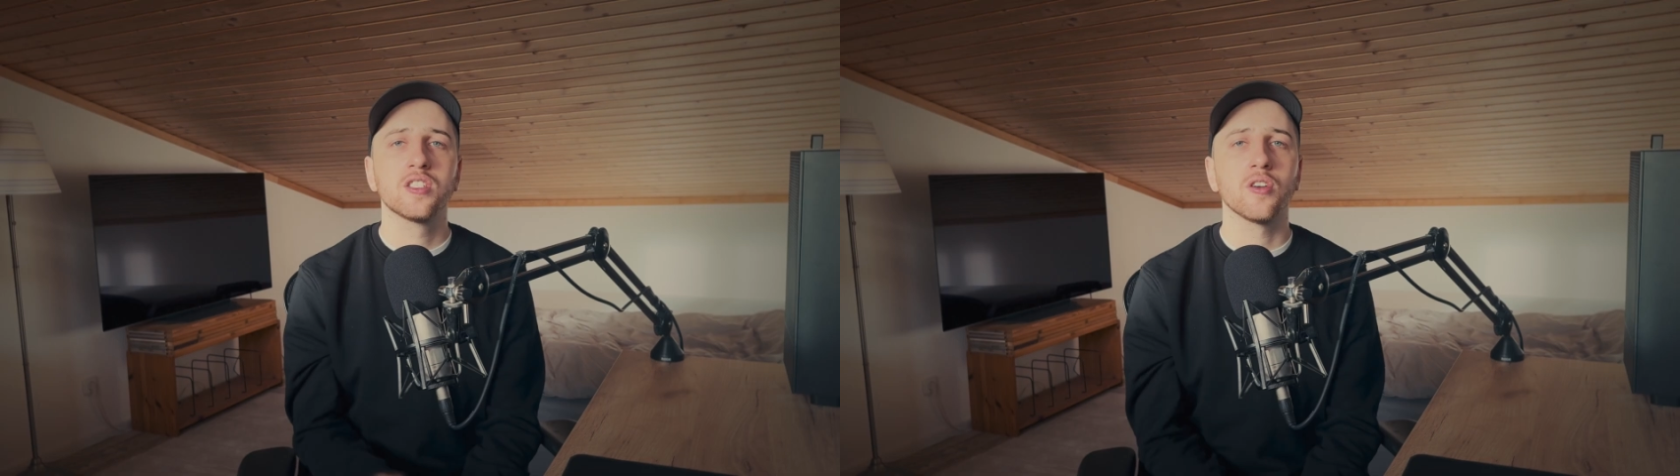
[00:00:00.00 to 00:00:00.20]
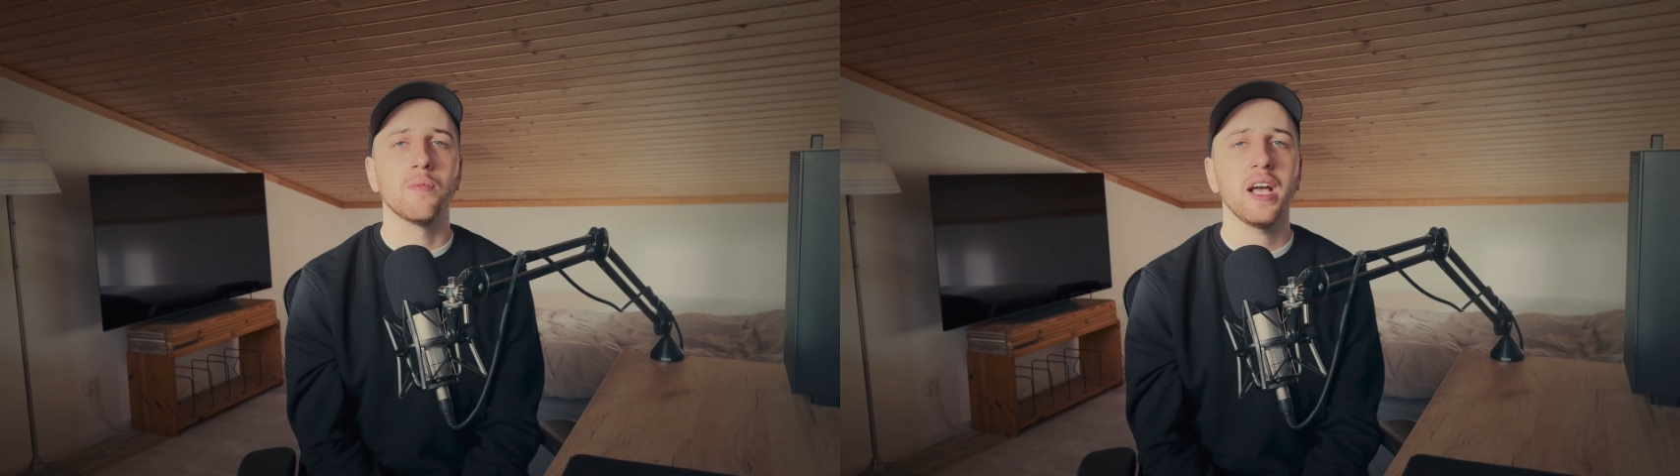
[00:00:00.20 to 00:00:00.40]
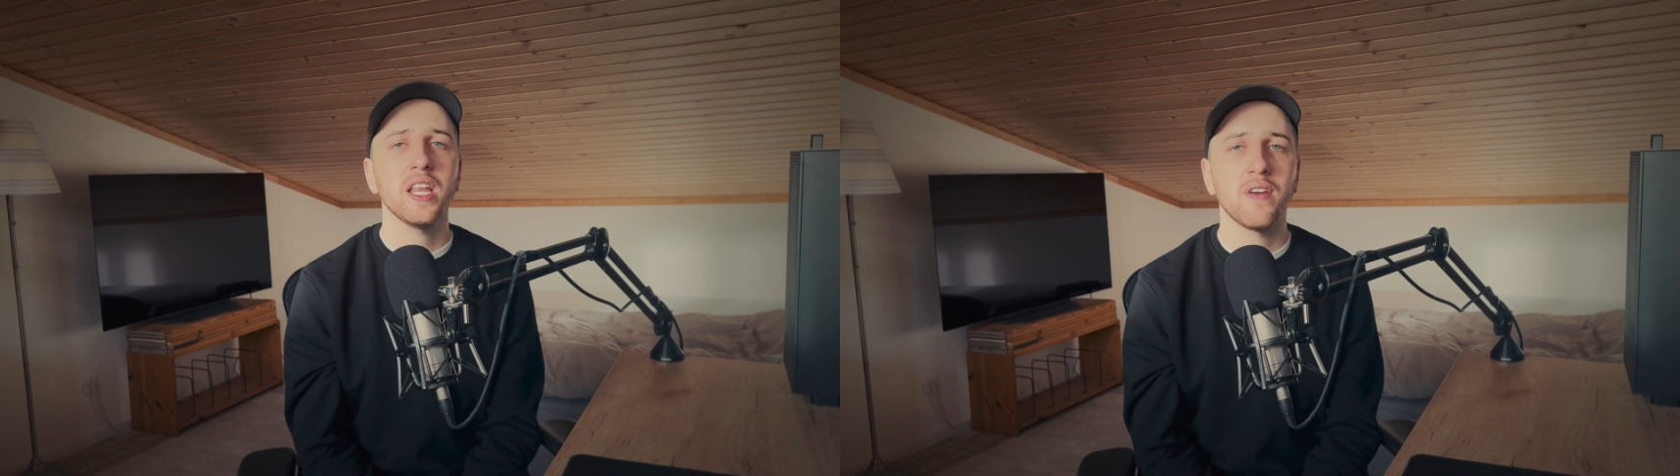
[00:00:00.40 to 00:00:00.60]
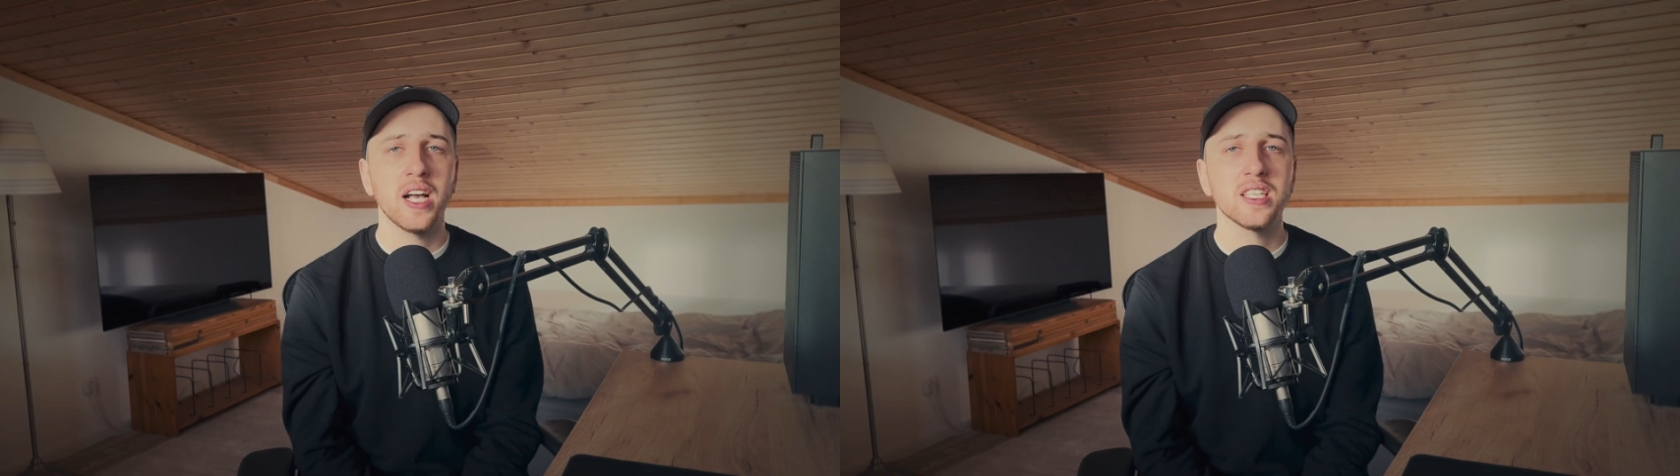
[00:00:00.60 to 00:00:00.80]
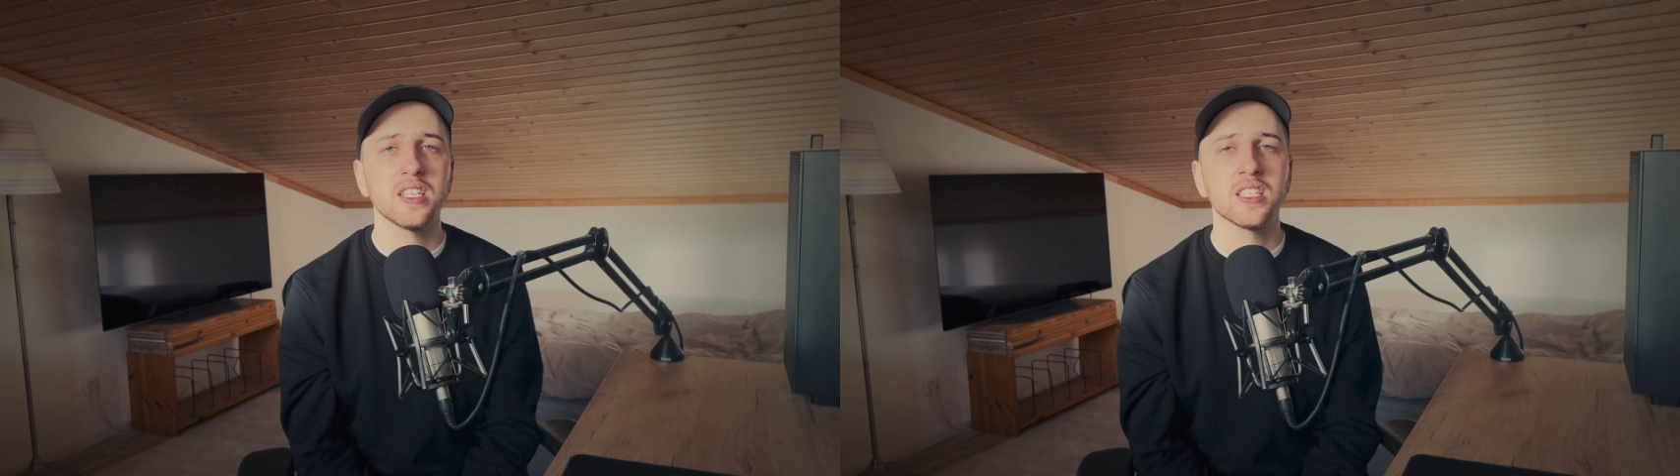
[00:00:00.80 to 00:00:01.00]
So my
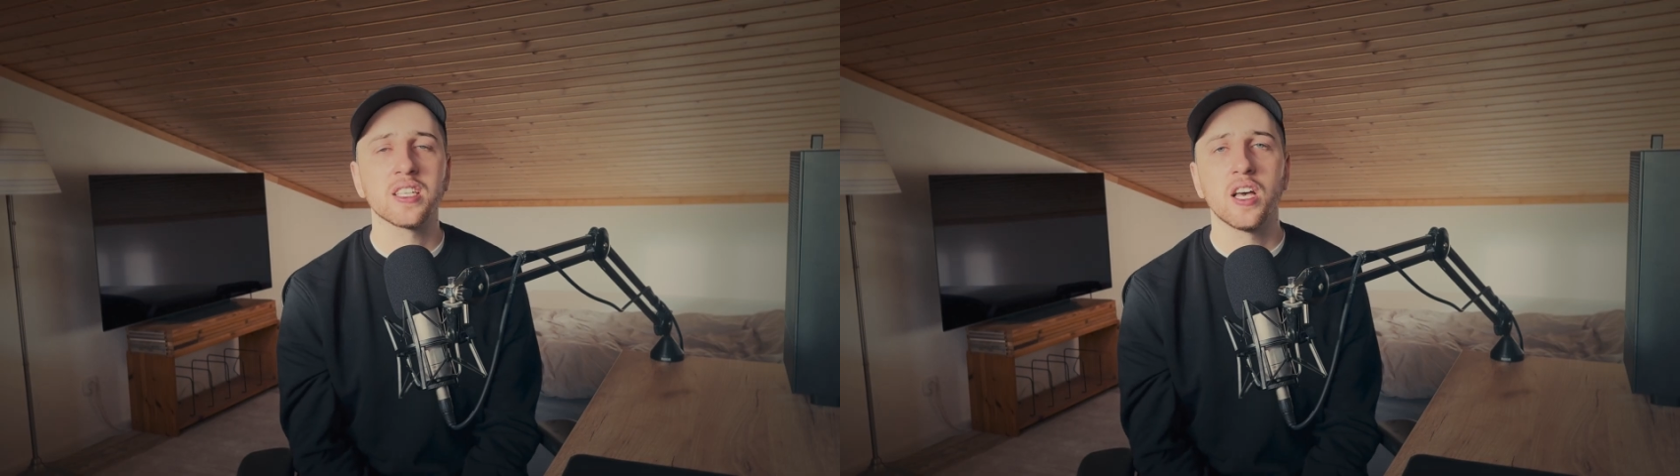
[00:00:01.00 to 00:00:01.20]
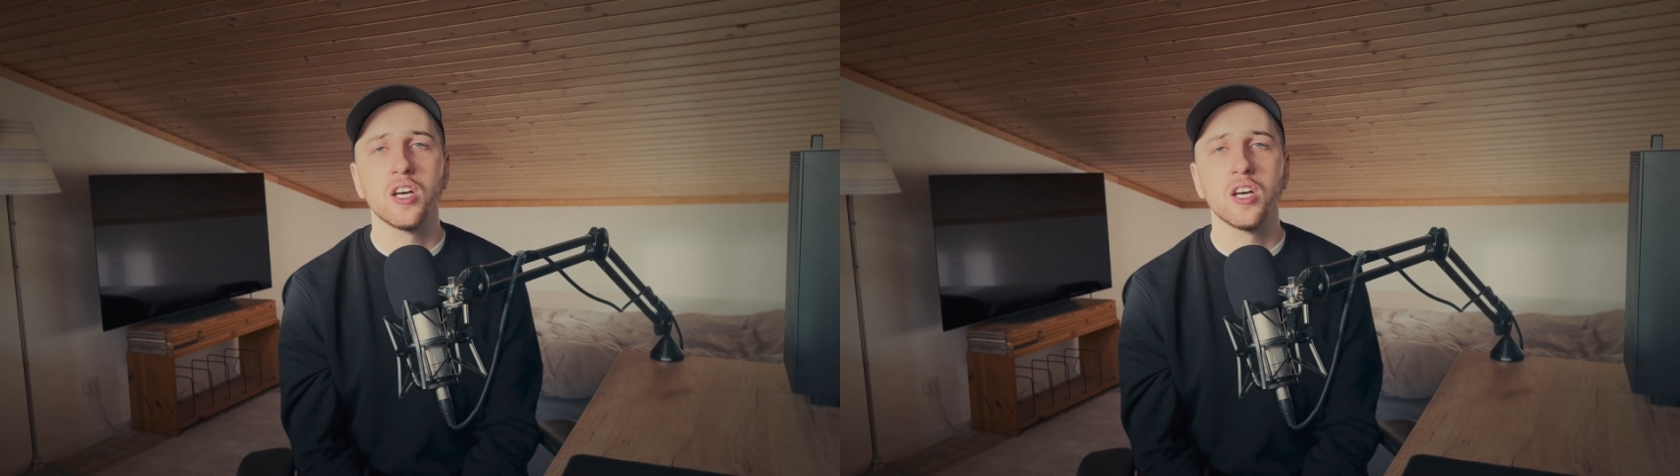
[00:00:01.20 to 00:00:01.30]
advice is